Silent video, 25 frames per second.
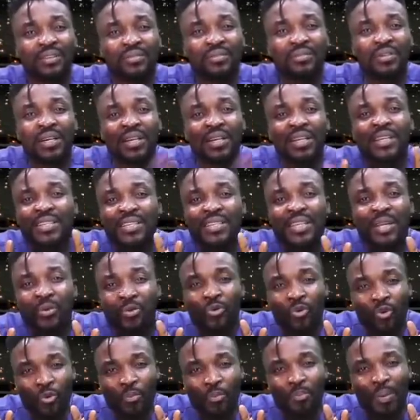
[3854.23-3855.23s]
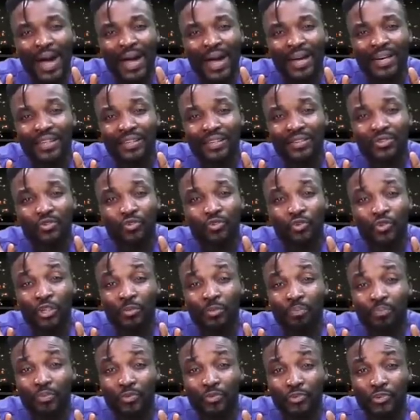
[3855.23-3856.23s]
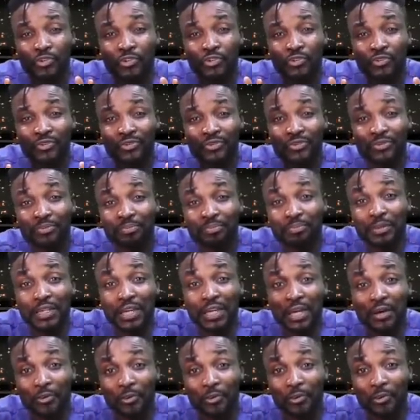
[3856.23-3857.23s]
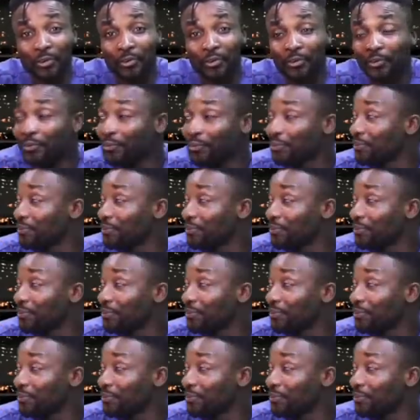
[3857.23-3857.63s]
release them, go back to the bush. Here they go.